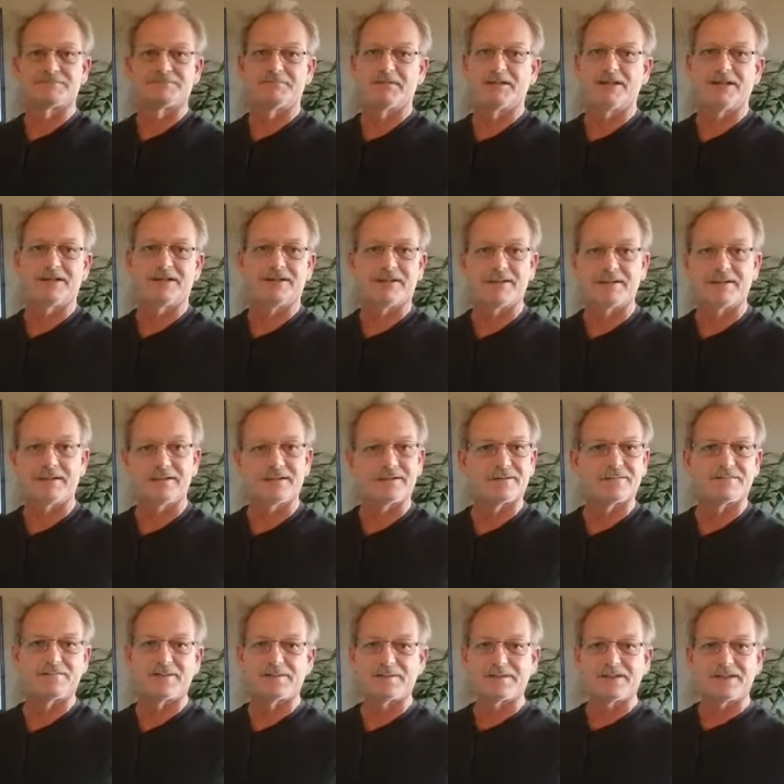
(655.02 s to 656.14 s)
eating
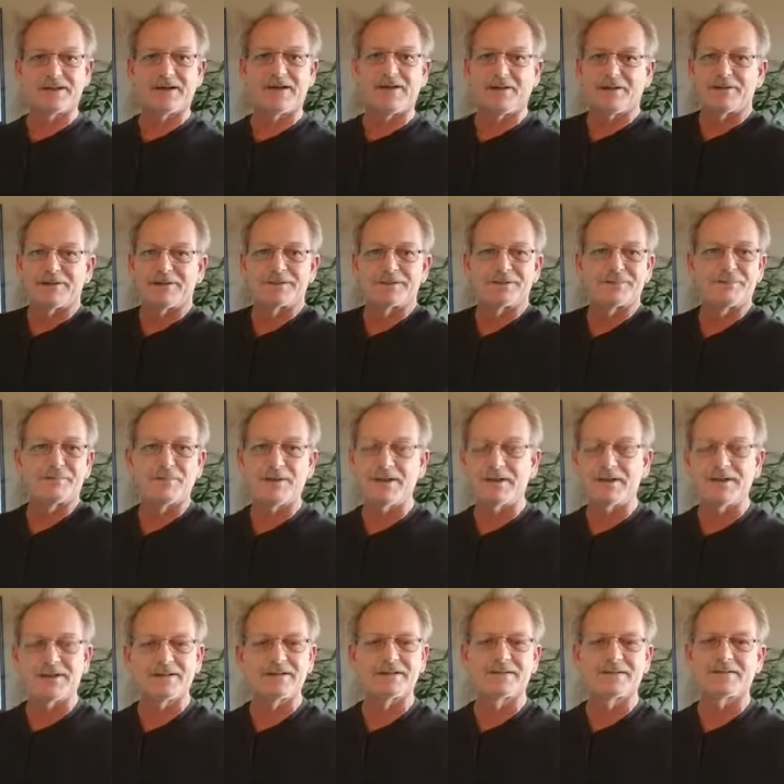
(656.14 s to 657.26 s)
$150 a
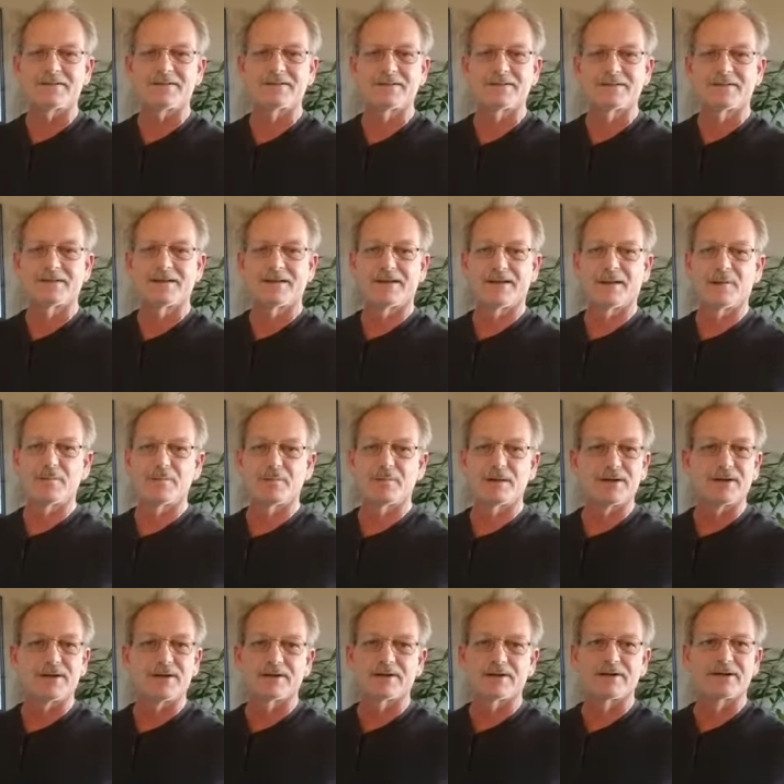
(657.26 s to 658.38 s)
month at
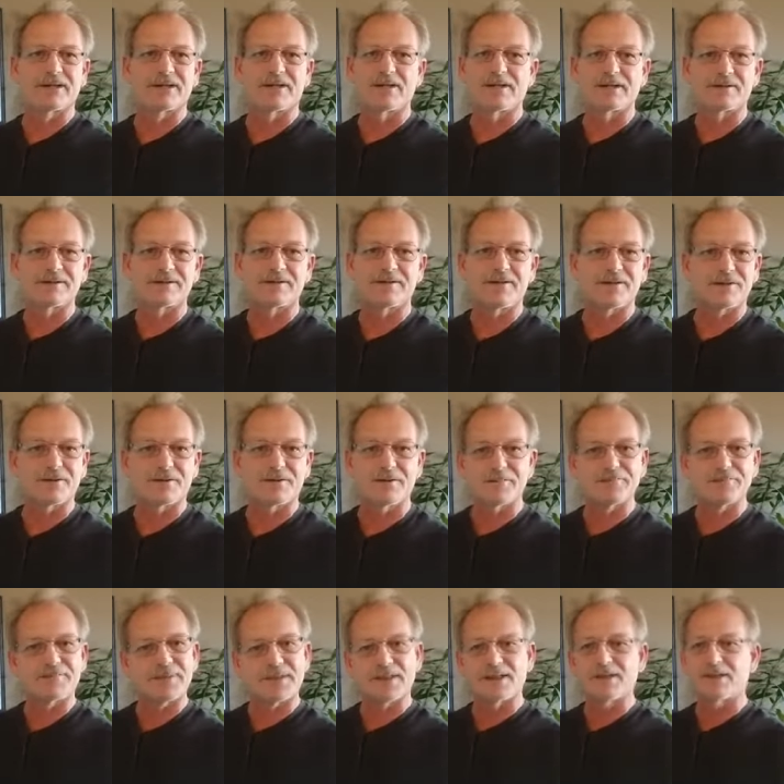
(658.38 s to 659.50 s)
Burger King, Taco
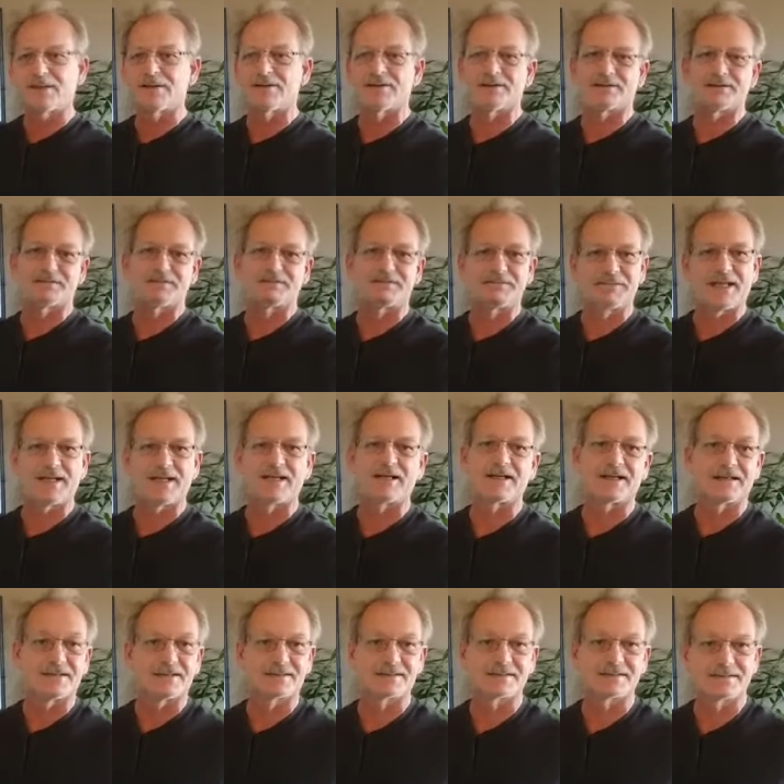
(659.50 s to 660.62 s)
Bell, and
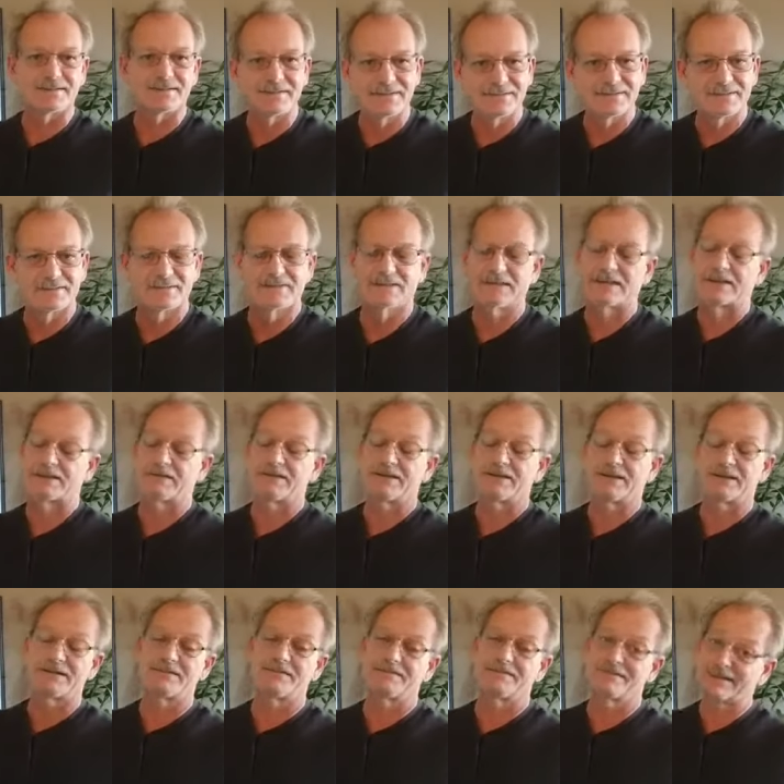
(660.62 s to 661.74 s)
Denny's.
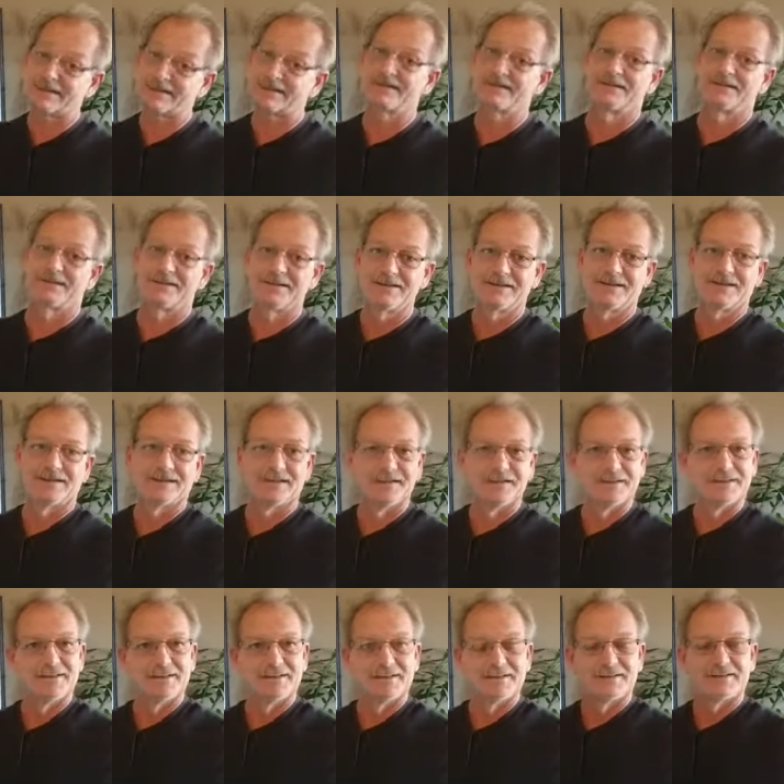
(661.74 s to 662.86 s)
Well,
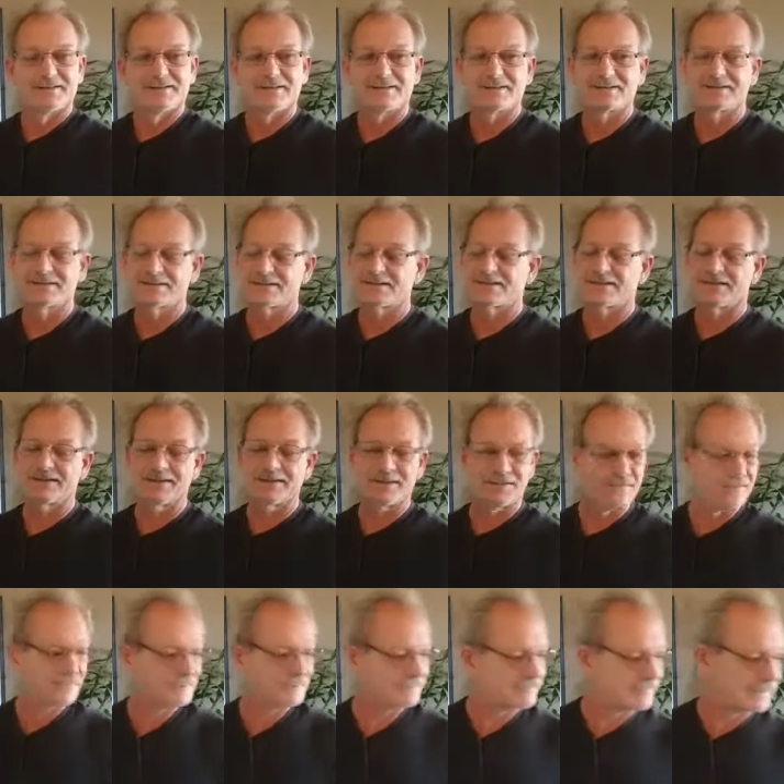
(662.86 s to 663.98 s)
that's a little
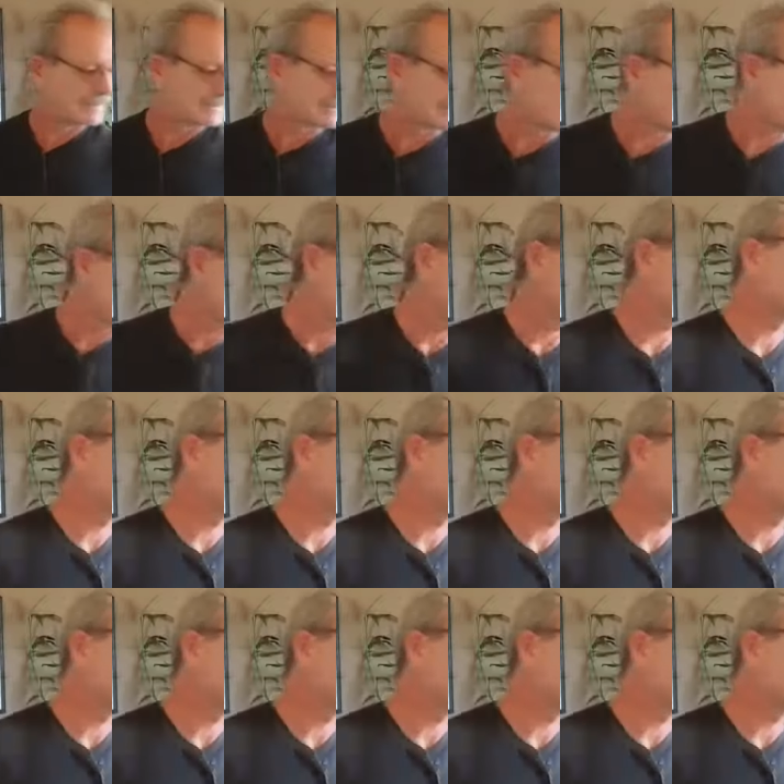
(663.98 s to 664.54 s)
expensive.